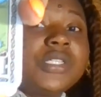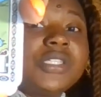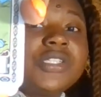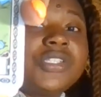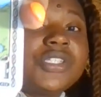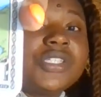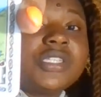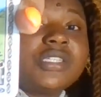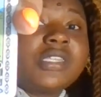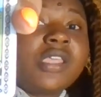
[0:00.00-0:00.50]
to
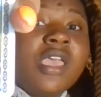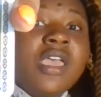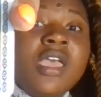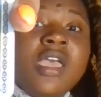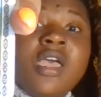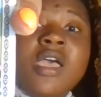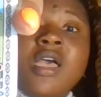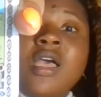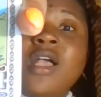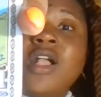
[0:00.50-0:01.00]
just
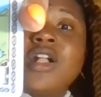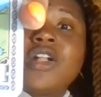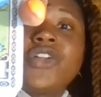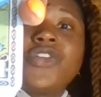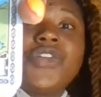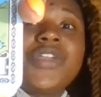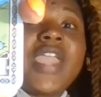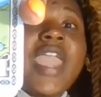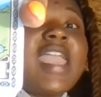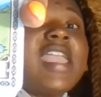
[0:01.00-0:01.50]

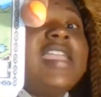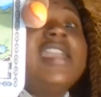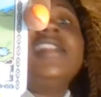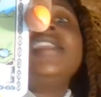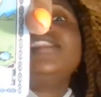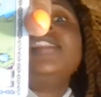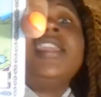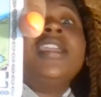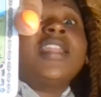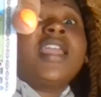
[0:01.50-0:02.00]
create anything.